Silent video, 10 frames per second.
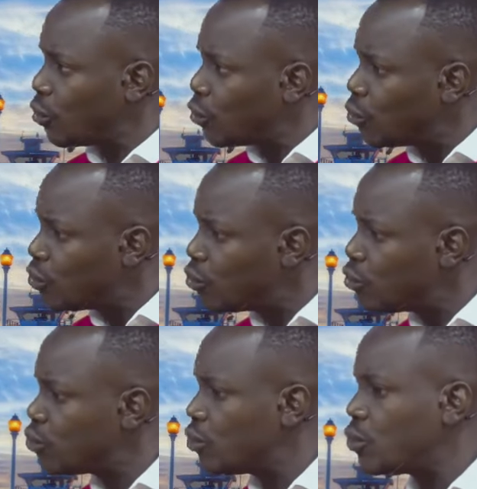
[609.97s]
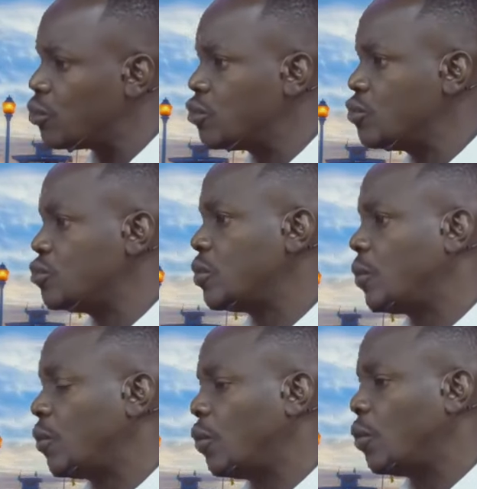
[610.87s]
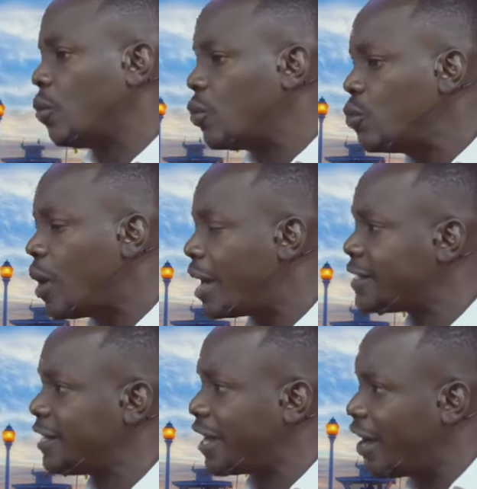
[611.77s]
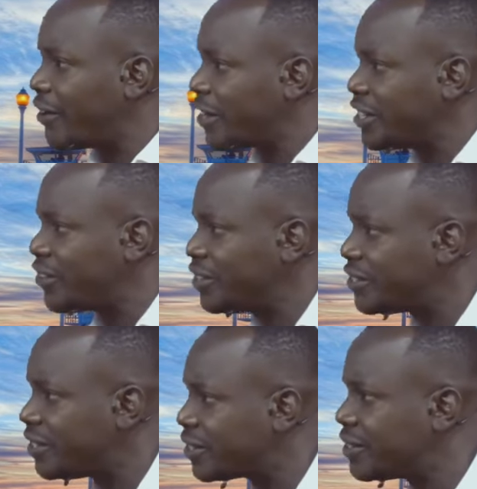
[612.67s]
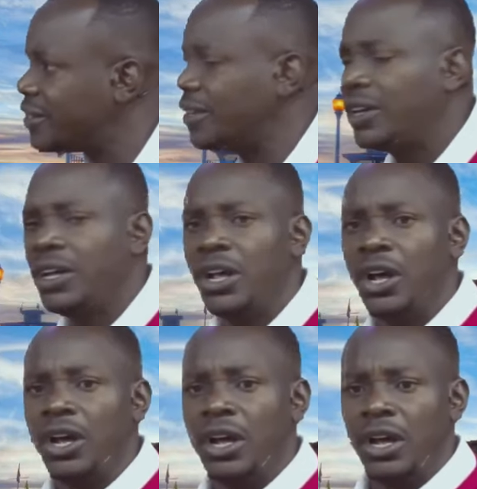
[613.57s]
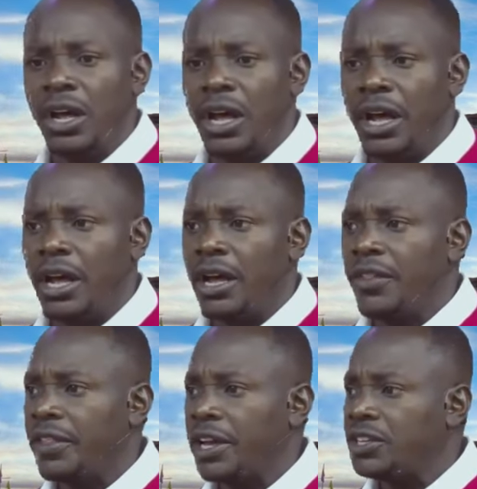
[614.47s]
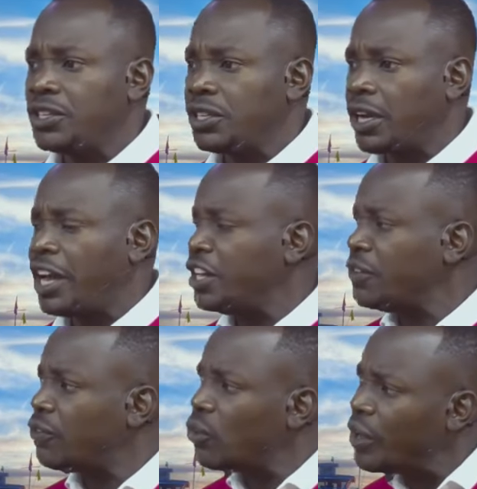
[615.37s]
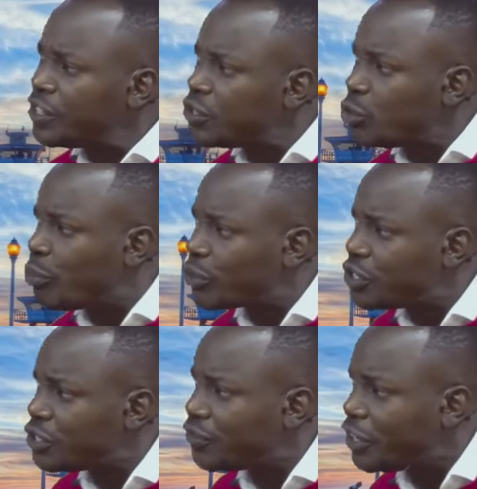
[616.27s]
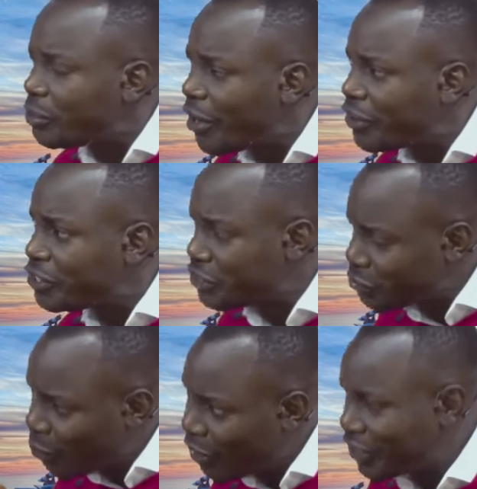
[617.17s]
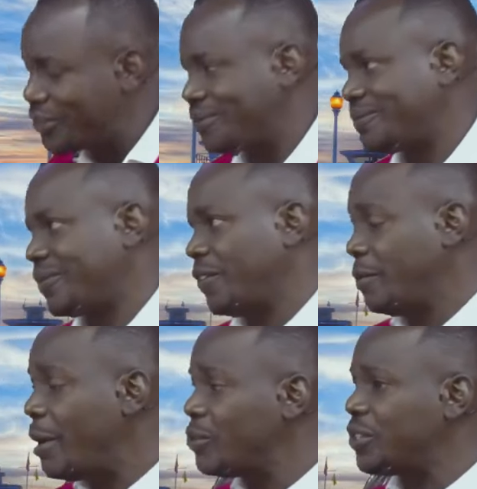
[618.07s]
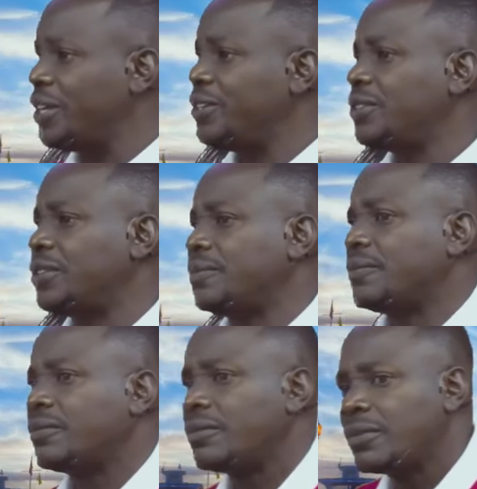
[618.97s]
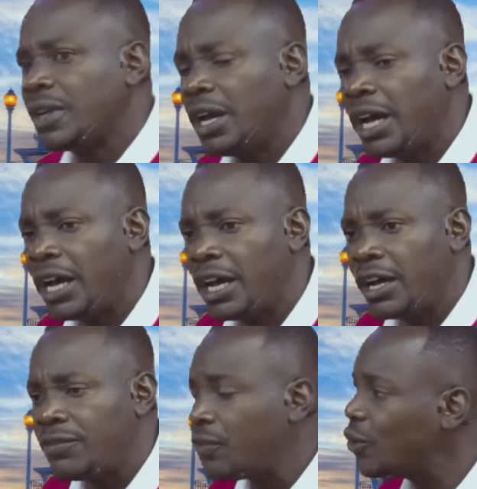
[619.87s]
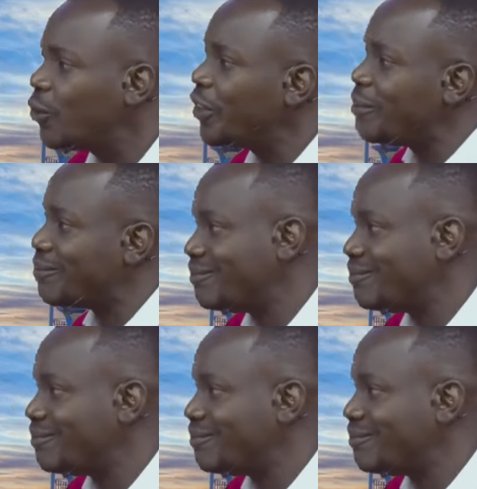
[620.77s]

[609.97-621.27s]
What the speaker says: who has the characteristics that can influence you positively in marriage is one. The Bible says, follow them